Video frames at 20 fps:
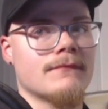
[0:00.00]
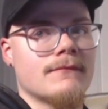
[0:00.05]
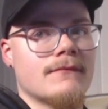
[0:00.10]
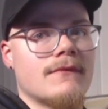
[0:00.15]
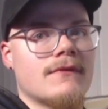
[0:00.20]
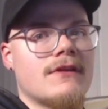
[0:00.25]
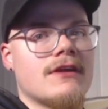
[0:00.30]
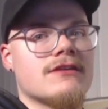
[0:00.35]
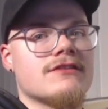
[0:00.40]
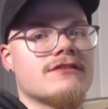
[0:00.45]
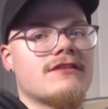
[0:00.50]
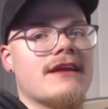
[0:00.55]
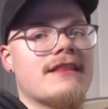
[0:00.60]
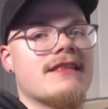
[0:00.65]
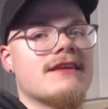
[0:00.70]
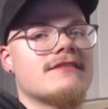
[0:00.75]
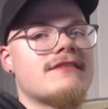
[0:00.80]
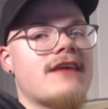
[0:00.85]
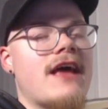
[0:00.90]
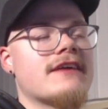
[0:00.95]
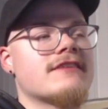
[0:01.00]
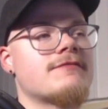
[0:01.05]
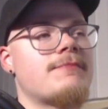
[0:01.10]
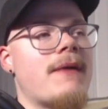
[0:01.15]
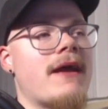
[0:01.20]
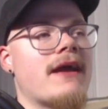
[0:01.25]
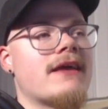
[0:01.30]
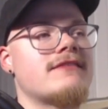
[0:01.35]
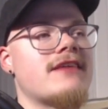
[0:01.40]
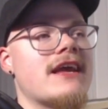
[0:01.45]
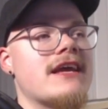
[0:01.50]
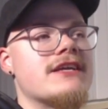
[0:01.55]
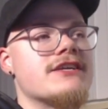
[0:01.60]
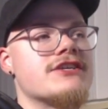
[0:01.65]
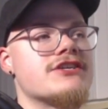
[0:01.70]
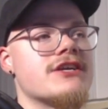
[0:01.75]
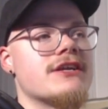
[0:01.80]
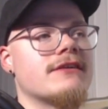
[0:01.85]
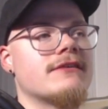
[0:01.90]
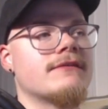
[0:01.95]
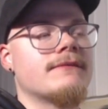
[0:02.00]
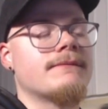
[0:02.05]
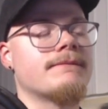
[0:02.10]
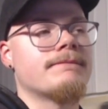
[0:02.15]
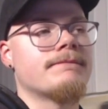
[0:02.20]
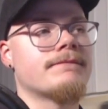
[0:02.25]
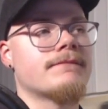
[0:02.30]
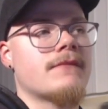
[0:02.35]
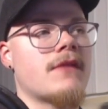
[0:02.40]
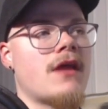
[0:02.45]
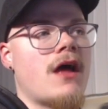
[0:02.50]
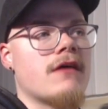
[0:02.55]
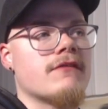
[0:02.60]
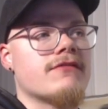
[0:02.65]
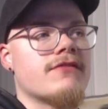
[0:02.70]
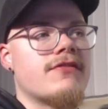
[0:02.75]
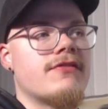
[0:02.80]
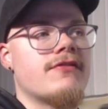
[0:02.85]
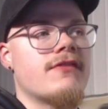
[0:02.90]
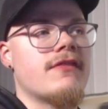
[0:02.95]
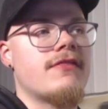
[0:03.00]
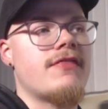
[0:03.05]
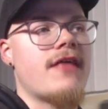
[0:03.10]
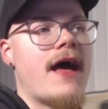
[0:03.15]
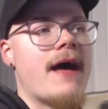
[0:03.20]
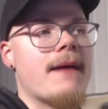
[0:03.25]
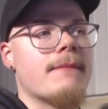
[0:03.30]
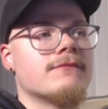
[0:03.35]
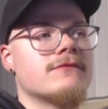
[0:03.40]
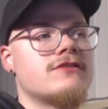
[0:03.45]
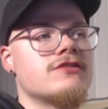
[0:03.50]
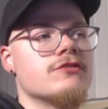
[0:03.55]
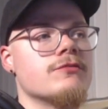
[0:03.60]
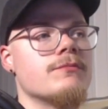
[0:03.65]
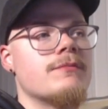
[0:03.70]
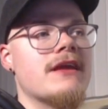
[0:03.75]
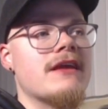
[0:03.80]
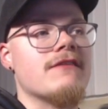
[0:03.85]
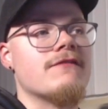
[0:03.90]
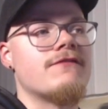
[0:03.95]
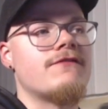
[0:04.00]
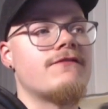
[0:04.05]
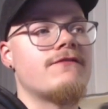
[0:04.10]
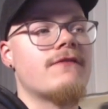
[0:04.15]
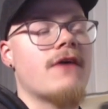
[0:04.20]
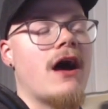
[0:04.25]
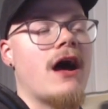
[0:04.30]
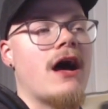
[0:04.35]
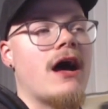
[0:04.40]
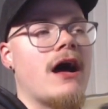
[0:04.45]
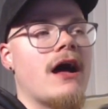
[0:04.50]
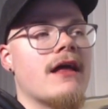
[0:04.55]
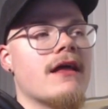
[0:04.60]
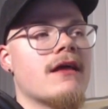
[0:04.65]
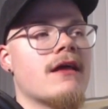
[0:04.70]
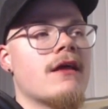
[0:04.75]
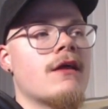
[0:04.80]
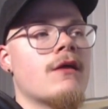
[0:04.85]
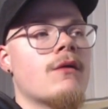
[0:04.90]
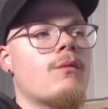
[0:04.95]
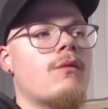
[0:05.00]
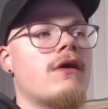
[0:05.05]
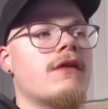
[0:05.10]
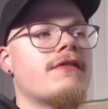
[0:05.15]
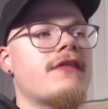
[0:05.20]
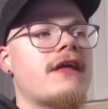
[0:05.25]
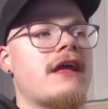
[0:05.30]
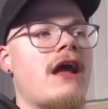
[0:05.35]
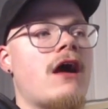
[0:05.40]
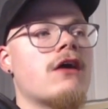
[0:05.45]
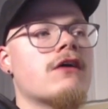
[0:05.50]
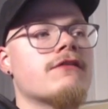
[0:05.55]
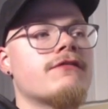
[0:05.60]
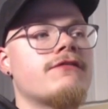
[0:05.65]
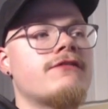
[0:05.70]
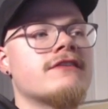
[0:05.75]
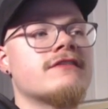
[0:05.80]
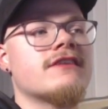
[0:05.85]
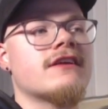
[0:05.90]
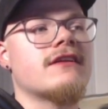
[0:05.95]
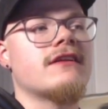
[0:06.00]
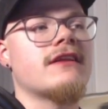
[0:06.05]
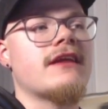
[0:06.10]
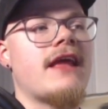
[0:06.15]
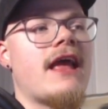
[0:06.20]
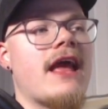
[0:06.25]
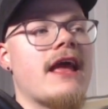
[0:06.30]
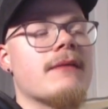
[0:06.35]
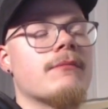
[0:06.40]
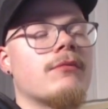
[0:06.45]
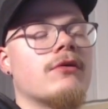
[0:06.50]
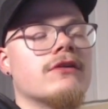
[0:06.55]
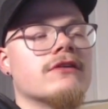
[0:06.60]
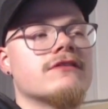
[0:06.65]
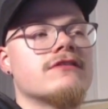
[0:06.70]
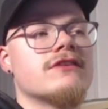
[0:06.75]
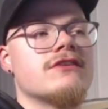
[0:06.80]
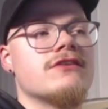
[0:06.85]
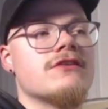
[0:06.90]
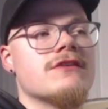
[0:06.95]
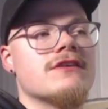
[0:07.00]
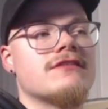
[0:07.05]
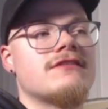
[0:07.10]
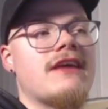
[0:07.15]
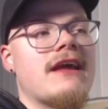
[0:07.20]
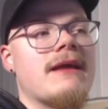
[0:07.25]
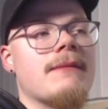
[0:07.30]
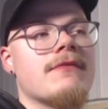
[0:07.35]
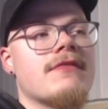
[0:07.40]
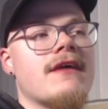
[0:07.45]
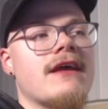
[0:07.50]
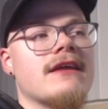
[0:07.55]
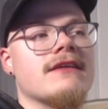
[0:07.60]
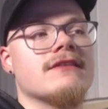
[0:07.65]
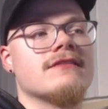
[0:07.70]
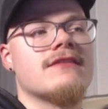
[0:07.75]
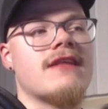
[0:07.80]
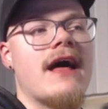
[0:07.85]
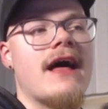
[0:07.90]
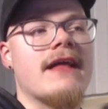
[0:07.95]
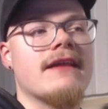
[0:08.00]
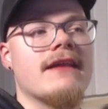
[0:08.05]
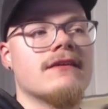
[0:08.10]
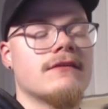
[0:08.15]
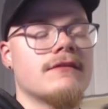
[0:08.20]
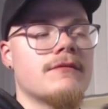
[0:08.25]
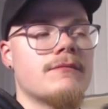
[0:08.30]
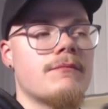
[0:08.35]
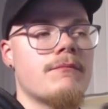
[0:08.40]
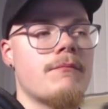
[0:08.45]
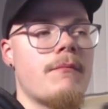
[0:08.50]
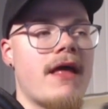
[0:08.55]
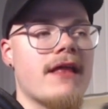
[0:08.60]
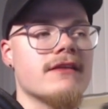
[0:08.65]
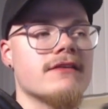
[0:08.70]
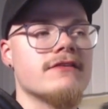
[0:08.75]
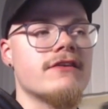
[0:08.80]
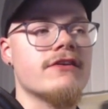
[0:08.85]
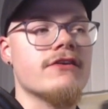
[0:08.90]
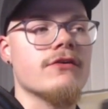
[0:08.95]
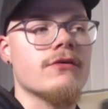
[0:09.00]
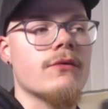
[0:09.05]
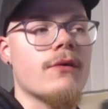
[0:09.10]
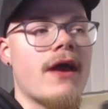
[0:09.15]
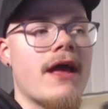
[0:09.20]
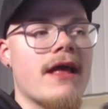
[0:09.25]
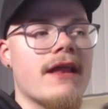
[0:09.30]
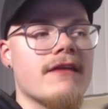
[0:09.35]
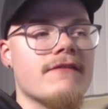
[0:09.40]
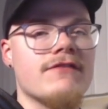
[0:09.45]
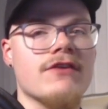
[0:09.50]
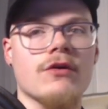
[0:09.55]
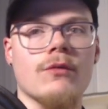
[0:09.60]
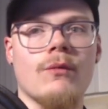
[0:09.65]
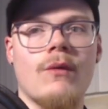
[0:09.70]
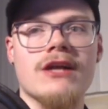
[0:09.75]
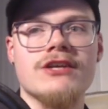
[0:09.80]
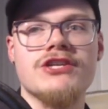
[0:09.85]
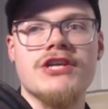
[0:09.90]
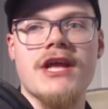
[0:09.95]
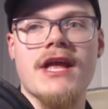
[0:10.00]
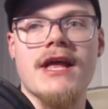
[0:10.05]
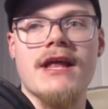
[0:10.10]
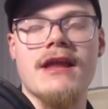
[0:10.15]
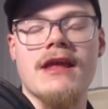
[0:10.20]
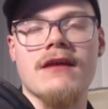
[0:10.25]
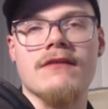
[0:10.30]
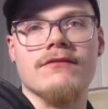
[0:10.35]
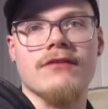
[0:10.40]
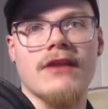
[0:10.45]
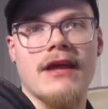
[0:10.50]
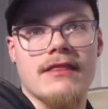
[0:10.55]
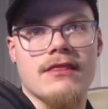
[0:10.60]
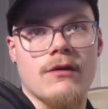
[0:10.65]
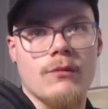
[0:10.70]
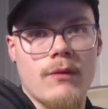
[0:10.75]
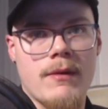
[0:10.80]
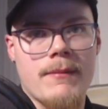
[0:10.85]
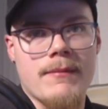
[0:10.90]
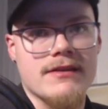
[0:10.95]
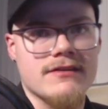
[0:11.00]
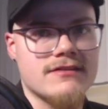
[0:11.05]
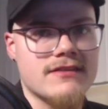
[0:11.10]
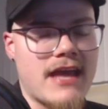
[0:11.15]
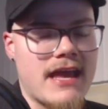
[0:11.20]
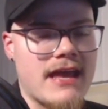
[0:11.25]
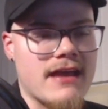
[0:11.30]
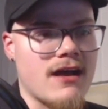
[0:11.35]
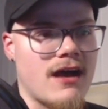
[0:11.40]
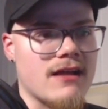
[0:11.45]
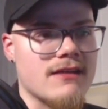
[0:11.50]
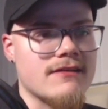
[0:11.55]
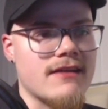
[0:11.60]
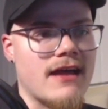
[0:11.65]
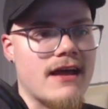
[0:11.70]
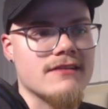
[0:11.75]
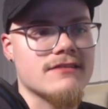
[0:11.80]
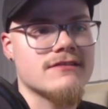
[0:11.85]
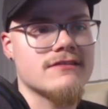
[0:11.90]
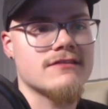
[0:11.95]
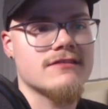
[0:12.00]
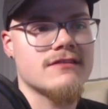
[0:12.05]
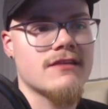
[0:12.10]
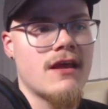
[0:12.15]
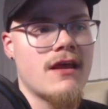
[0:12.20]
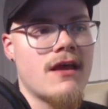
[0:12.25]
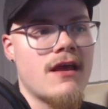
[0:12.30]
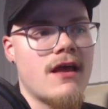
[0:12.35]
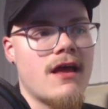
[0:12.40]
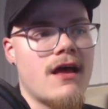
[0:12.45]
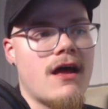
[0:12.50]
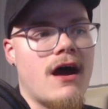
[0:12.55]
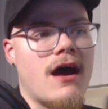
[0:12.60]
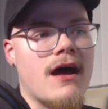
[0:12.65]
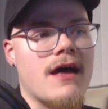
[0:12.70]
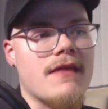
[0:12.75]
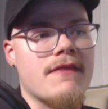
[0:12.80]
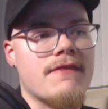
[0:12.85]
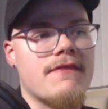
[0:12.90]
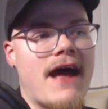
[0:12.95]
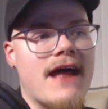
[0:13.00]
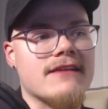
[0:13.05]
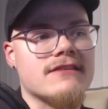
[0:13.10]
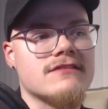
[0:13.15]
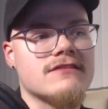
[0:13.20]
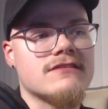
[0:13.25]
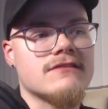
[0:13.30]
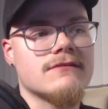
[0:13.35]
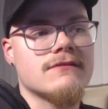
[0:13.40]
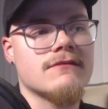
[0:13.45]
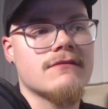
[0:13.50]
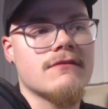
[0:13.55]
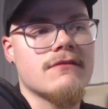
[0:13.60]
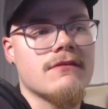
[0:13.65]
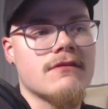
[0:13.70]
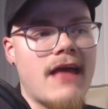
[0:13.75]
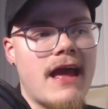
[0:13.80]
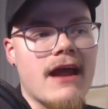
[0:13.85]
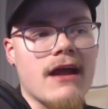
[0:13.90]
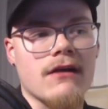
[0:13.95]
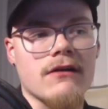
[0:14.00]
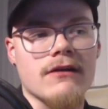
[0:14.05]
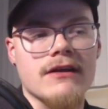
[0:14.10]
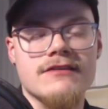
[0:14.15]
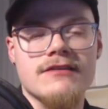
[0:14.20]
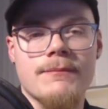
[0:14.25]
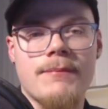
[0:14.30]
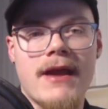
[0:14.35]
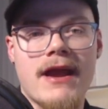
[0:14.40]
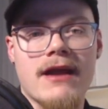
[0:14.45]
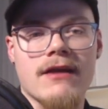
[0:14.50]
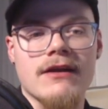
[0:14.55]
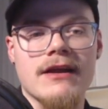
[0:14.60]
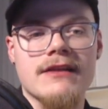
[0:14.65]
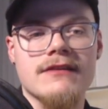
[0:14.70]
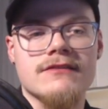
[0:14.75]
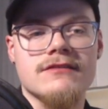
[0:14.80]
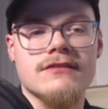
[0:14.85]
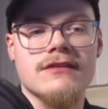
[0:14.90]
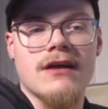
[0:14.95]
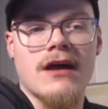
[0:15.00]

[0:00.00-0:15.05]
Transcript: there's, like, this expectation of them to be, they are physically able to do the same things that men do. And if you're watching any of, like, the women's skate contests, that's there. It's apparent.